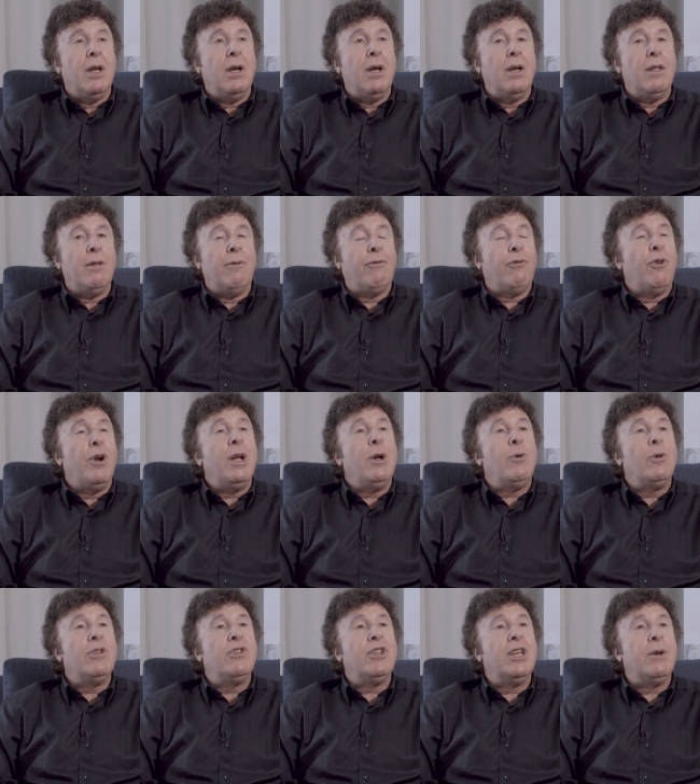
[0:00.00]
the
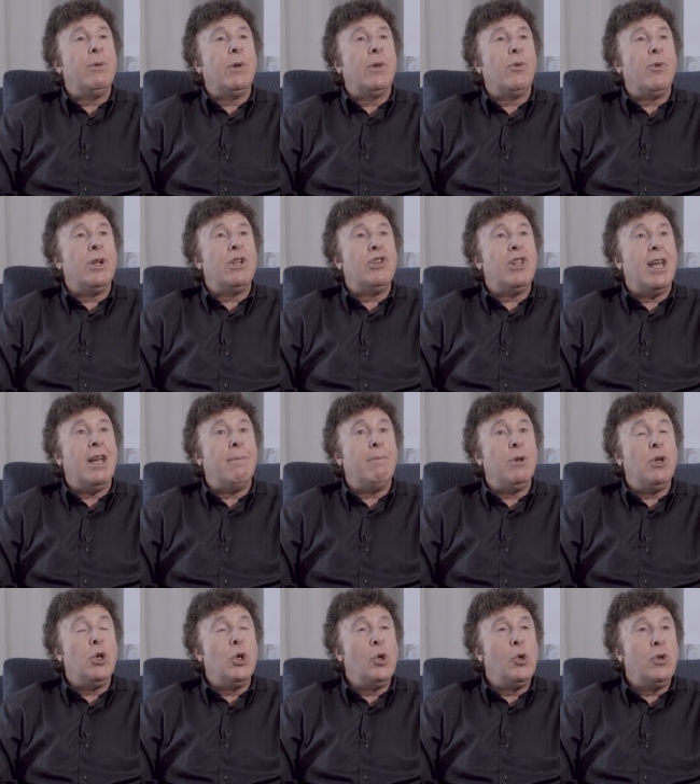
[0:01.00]
frequency with which they
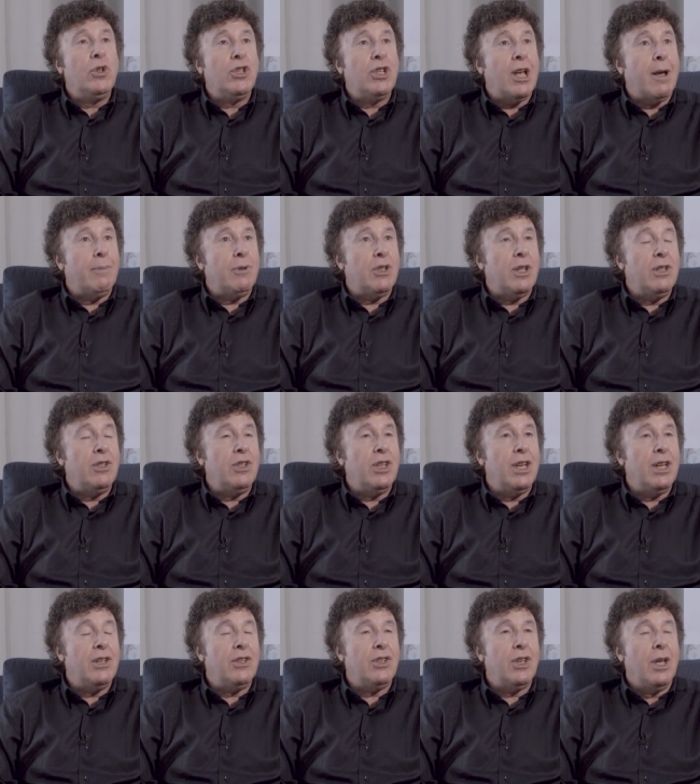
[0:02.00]
abuse
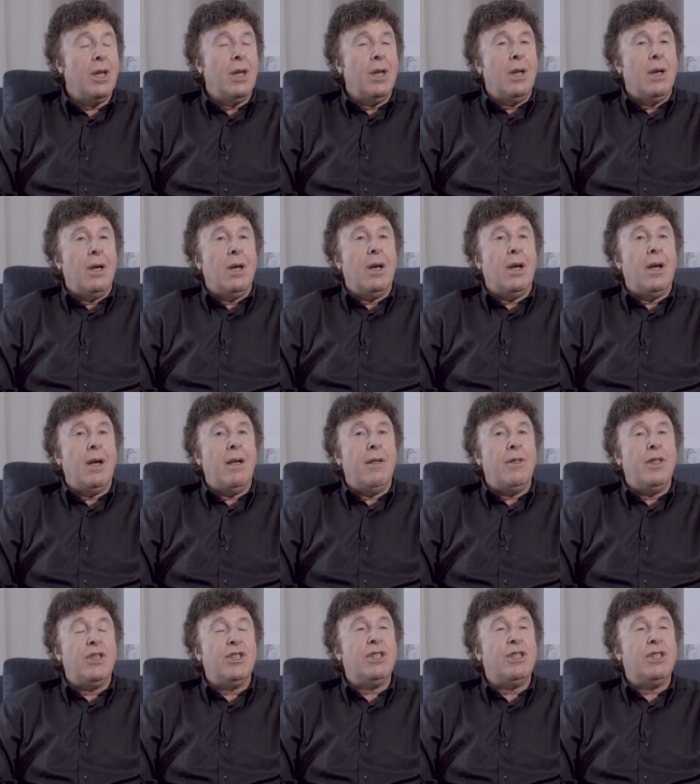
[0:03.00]
substances, the